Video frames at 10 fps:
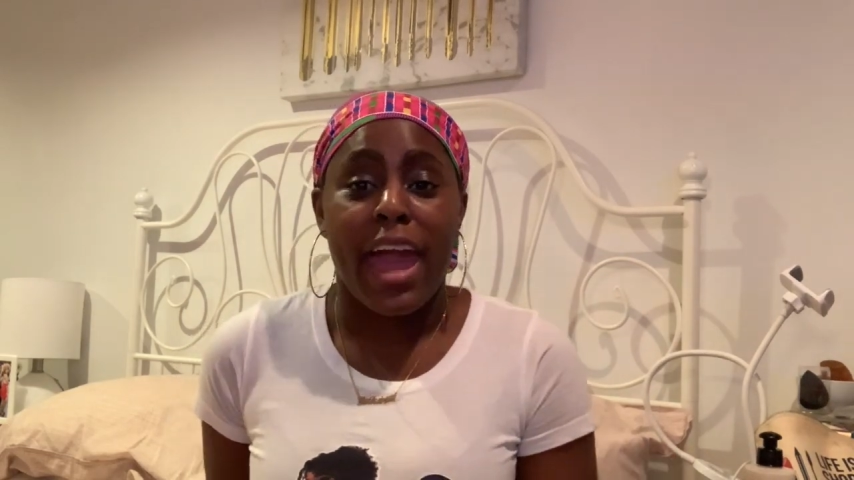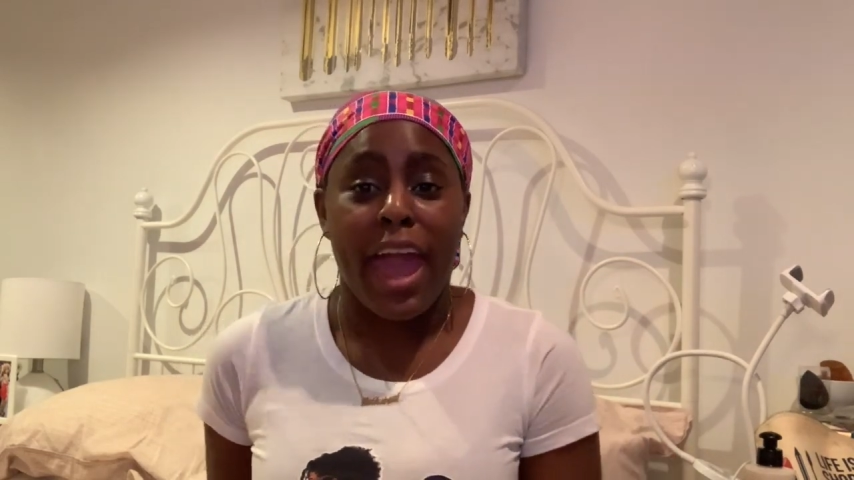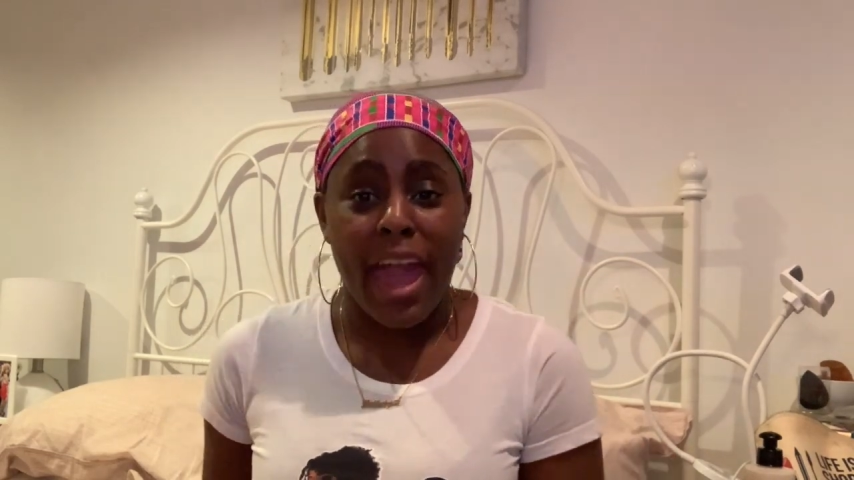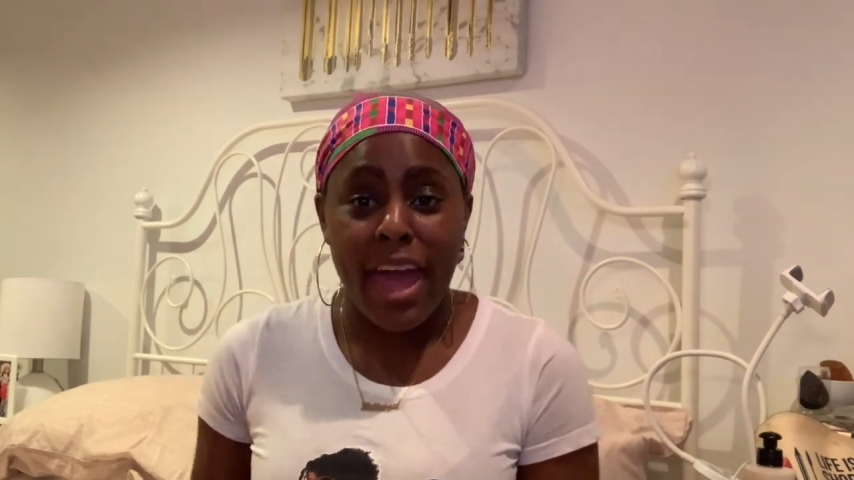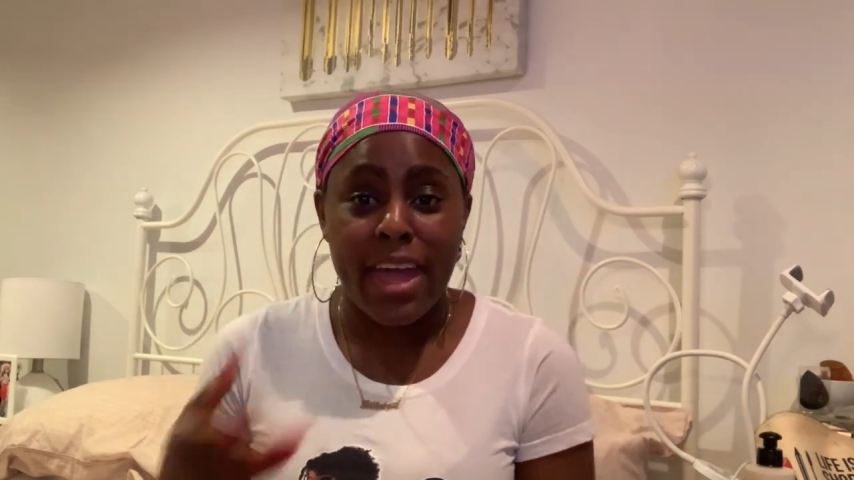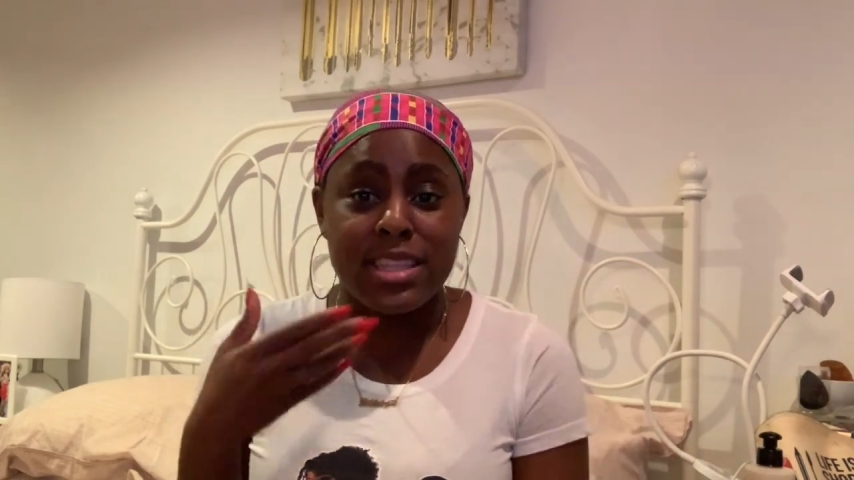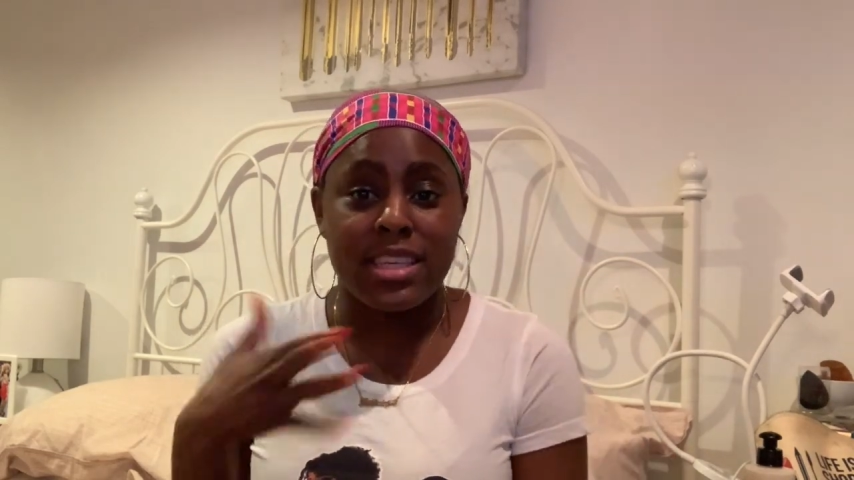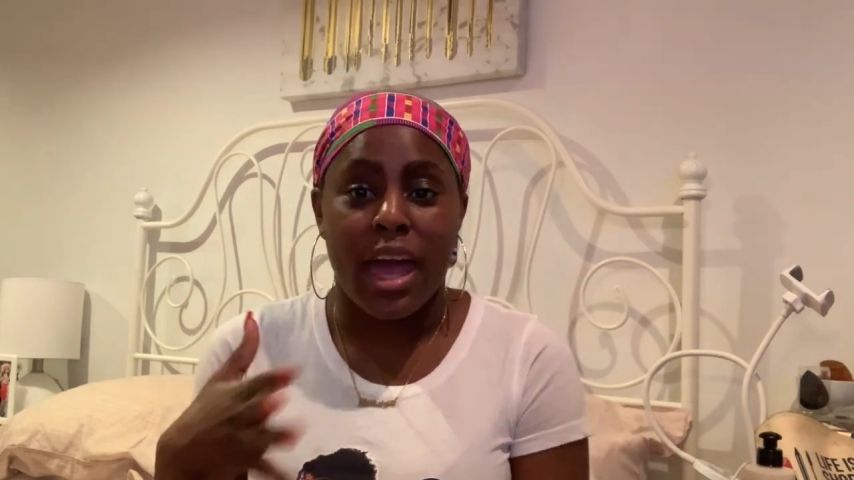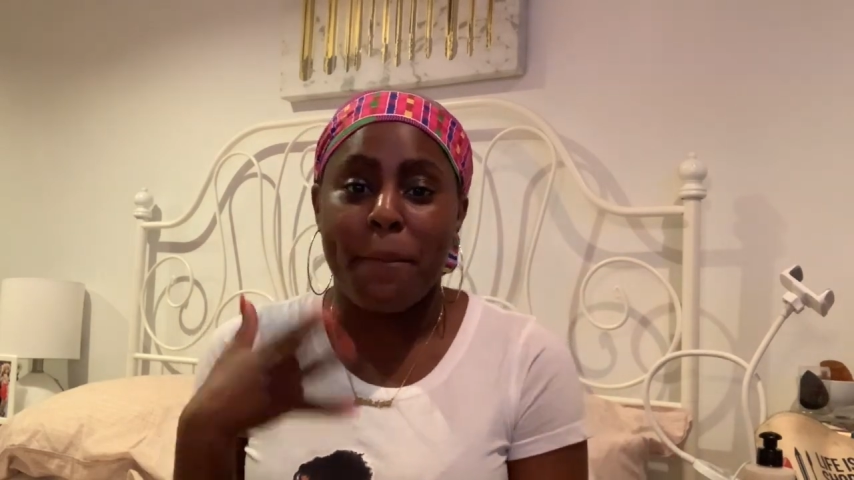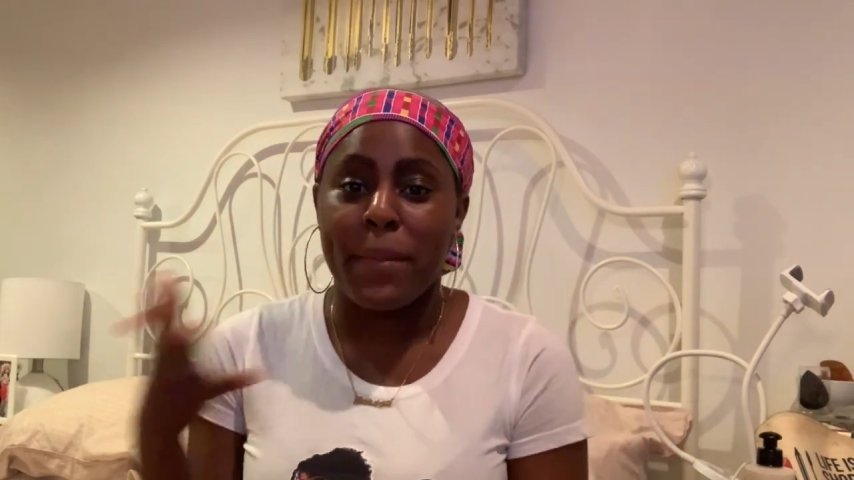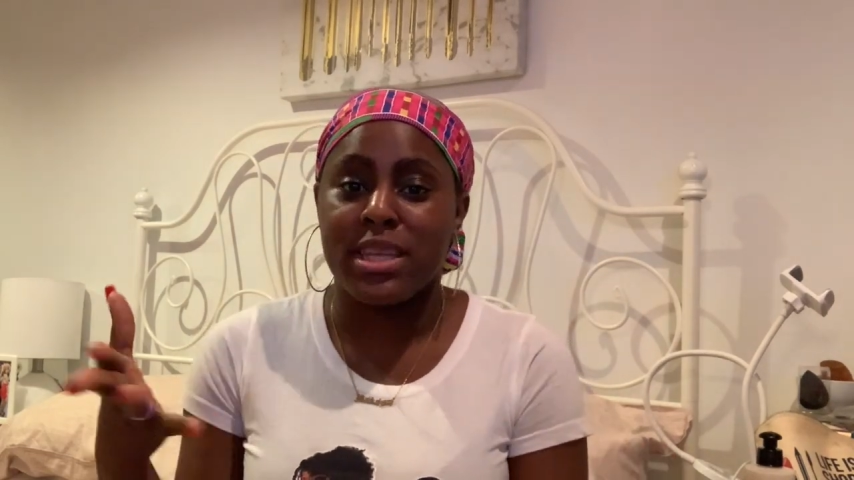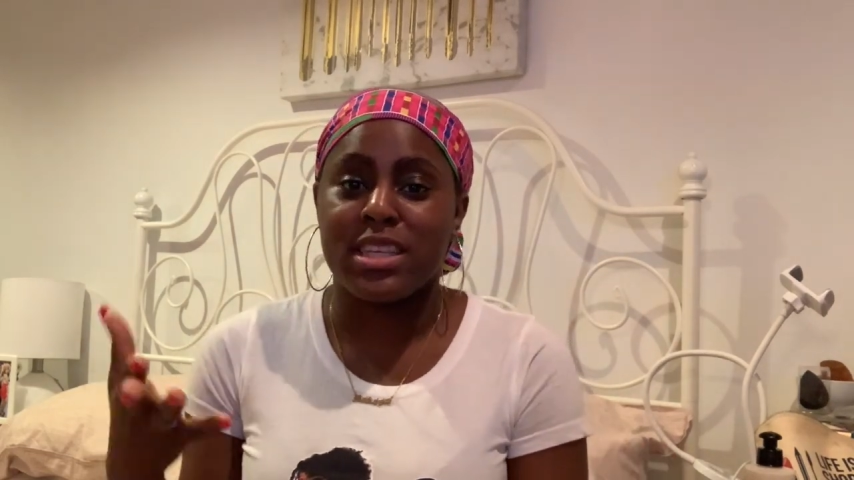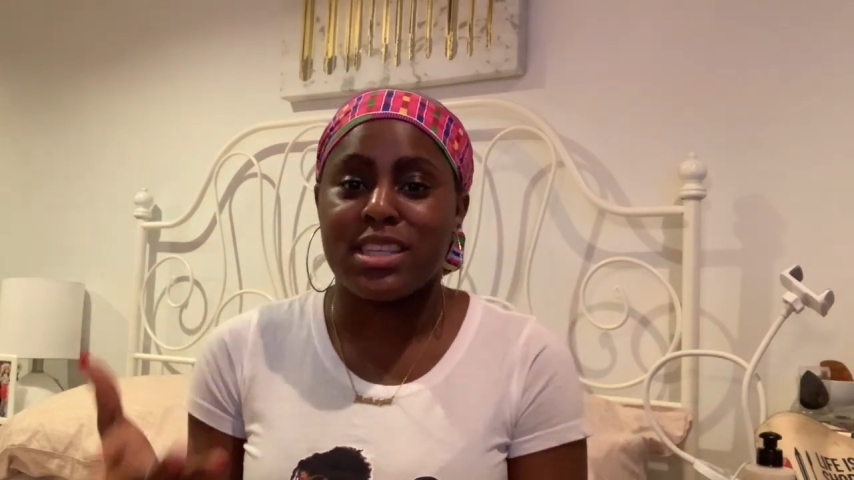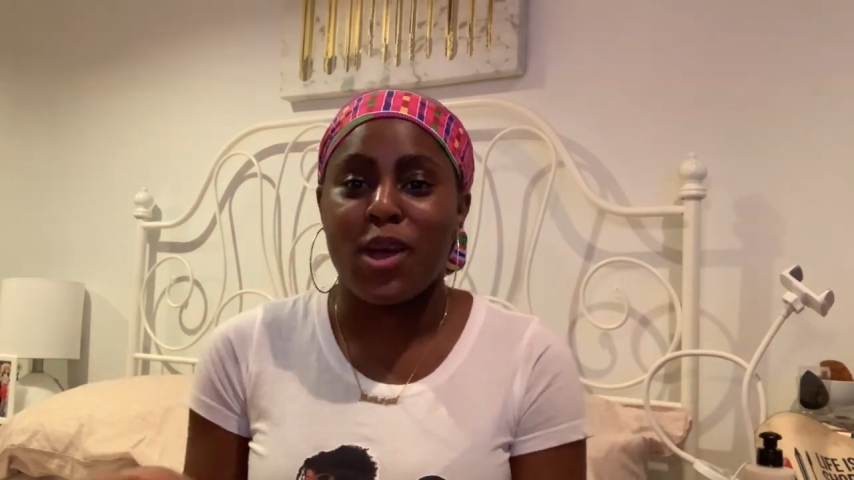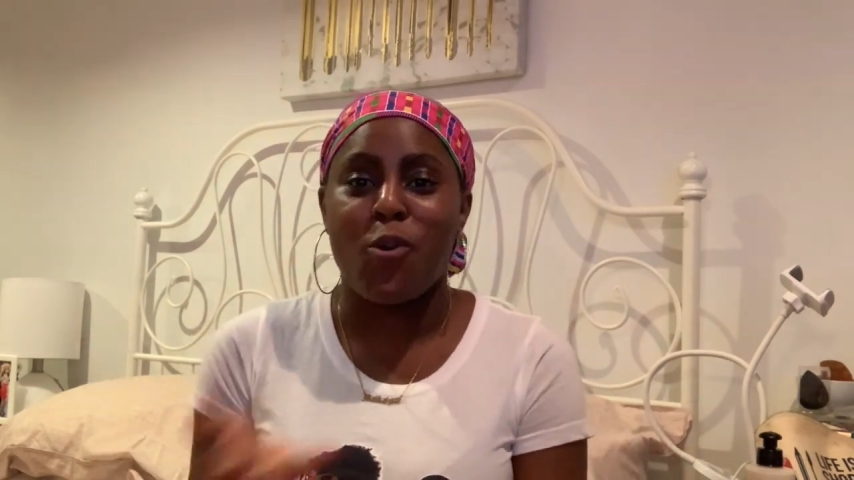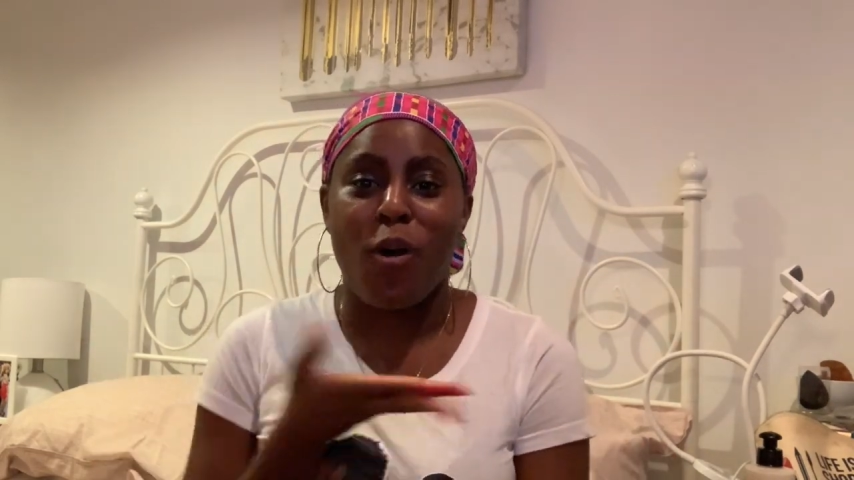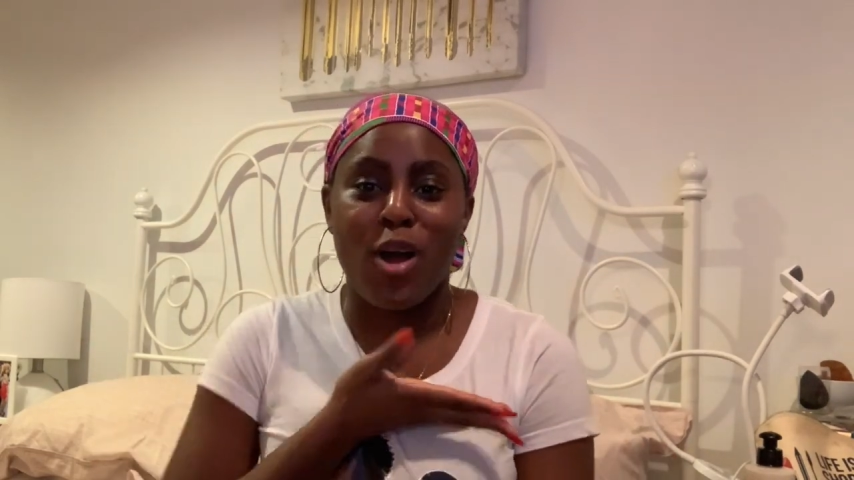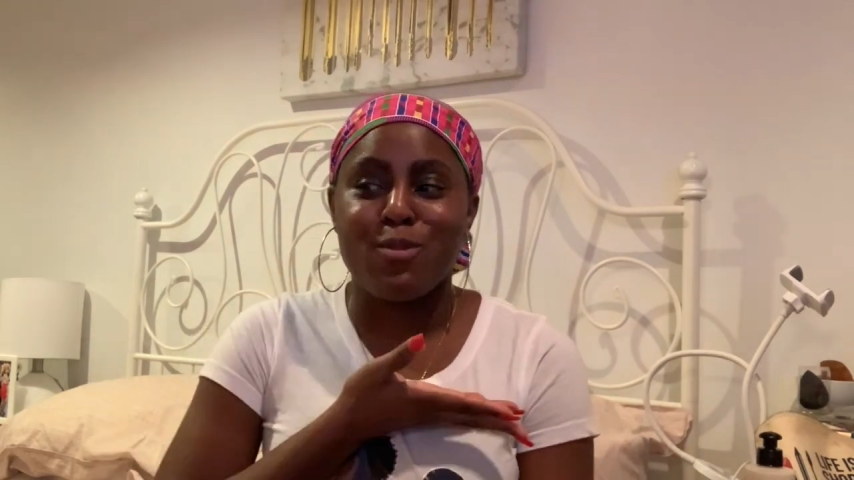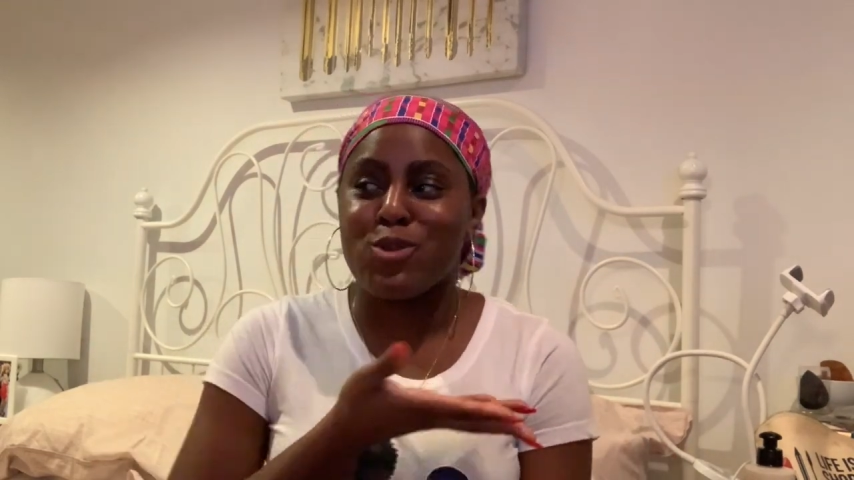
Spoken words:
And I meant to say welcome